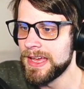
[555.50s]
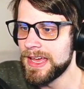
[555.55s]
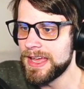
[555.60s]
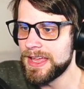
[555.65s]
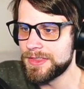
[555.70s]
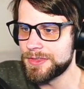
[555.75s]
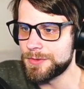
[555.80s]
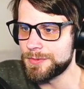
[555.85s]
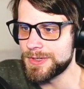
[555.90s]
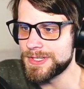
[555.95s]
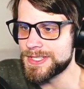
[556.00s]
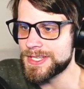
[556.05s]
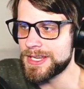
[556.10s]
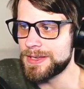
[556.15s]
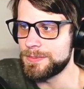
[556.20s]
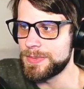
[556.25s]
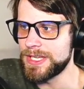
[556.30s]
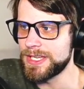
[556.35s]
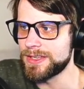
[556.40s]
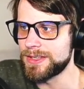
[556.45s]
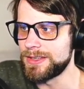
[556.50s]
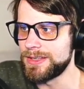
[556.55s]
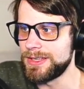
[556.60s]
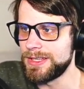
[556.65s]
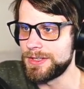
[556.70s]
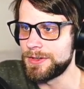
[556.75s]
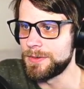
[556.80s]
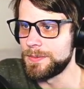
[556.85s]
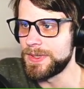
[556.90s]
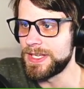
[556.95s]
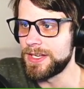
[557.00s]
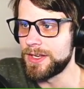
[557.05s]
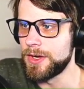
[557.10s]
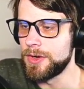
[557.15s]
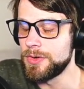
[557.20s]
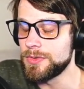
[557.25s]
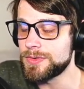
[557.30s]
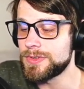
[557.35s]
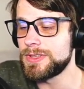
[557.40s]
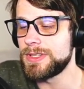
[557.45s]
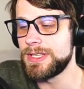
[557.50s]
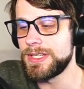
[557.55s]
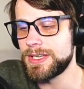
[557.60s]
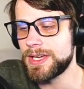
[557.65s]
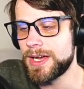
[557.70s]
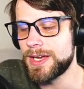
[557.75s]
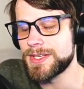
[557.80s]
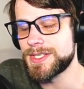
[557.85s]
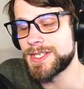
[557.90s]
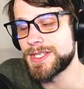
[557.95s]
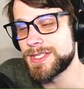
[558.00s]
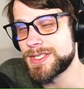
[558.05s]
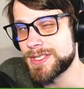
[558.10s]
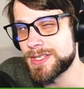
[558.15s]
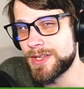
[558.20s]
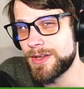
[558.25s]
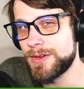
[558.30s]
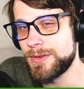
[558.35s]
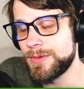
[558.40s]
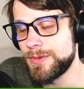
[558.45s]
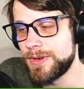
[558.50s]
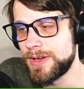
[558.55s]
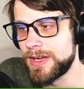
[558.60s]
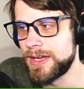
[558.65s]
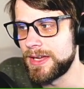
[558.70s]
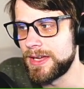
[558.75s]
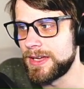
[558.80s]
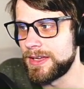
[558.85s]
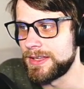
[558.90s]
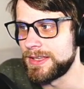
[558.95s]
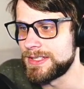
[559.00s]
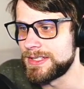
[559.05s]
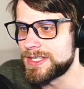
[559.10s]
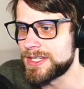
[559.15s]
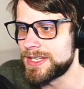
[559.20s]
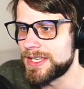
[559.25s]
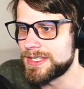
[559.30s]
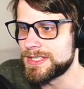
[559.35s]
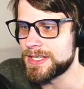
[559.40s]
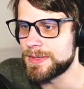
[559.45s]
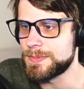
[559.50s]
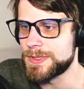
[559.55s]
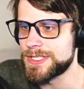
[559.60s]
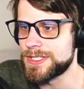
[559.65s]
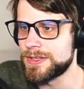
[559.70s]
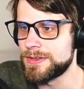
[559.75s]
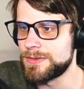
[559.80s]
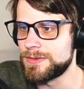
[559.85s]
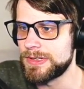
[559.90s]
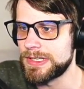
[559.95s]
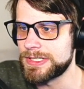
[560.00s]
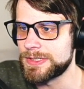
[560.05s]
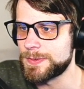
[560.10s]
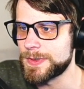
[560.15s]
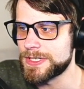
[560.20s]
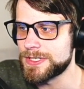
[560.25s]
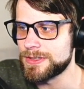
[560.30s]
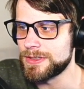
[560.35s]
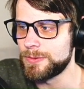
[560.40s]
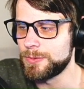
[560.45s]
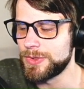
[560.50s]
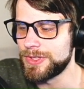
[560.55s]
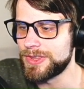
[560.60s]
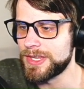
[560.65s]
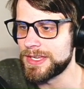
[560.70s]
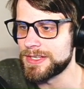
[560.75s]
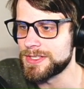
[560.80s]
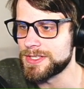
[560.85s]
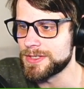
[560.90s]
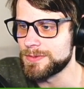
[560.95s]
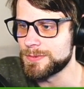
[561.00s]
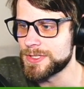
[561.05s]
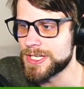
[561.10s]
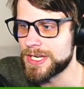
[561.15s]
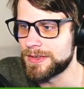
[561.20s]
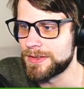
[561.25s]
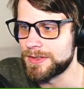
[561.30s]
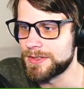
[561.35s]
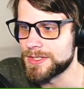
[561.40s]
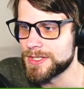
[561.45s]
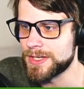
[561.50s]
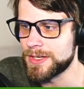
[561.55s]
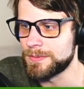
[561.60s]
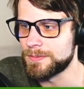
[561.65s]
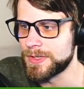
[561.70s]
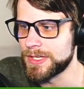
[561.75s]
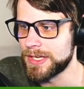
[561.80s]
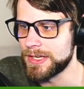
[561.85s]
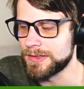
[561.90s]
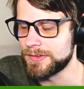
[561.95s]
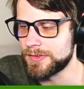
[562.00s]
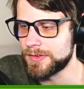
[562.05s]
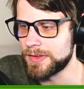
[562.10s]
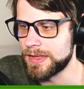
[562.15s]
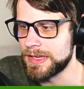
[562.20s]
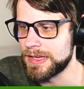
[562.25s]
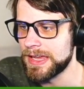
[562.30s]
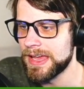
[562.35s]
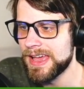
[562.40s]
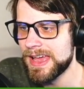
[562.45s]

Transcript: The reason I'm being a little bit overly cautious though, in today's episode, especially with that gym challenge up next, like